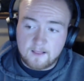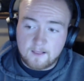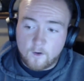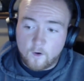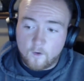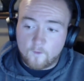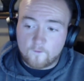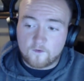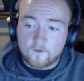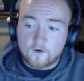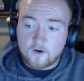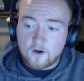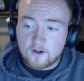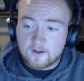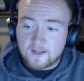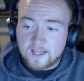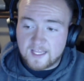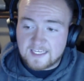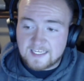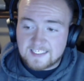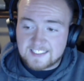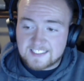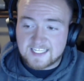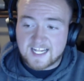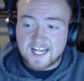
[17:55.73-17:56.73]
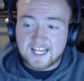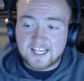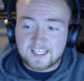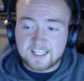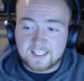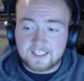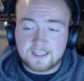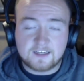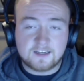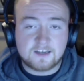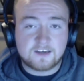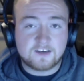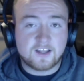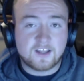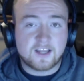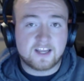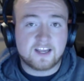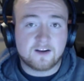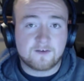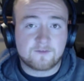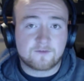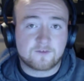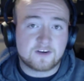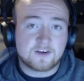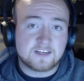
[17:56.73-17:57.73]
overall, a solid
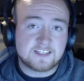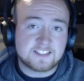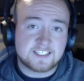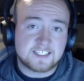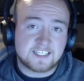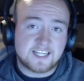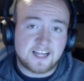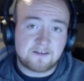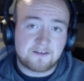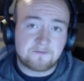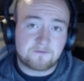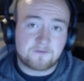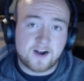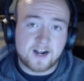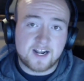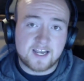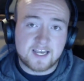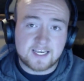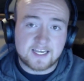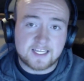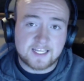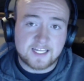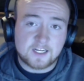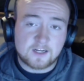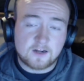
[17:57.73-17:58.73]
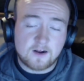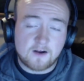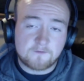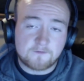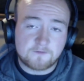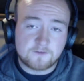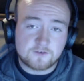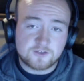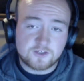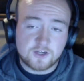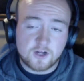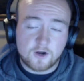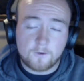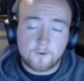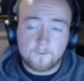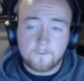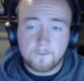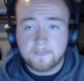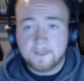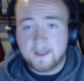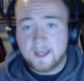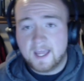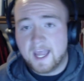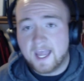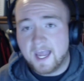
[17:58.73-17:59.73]
night of racing on Friday to kick off the show
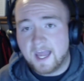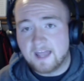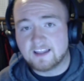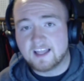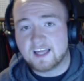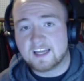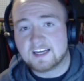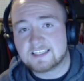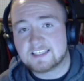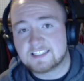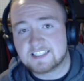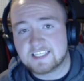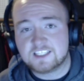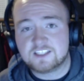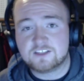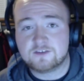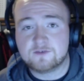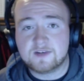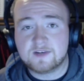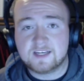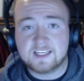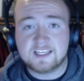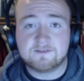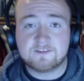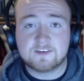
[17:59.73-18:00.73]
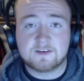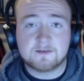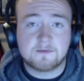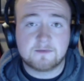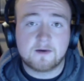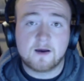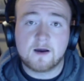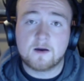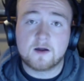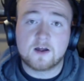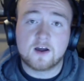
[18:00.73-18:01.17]
and led us into an even